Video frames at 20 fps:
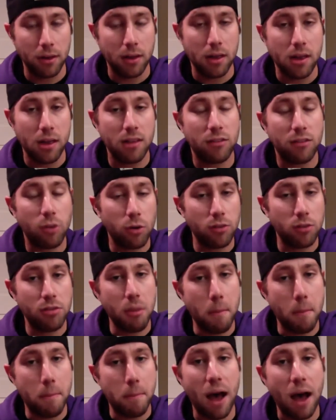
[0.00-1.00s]
He's towards
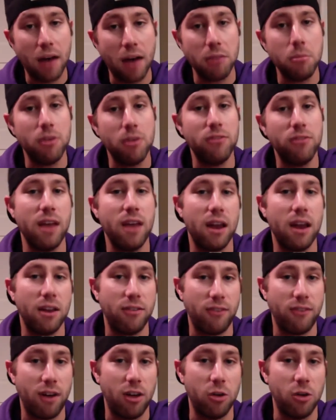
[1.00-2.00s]
the bottom of the
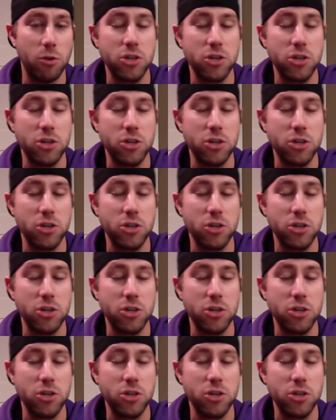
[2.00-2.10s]
NFL,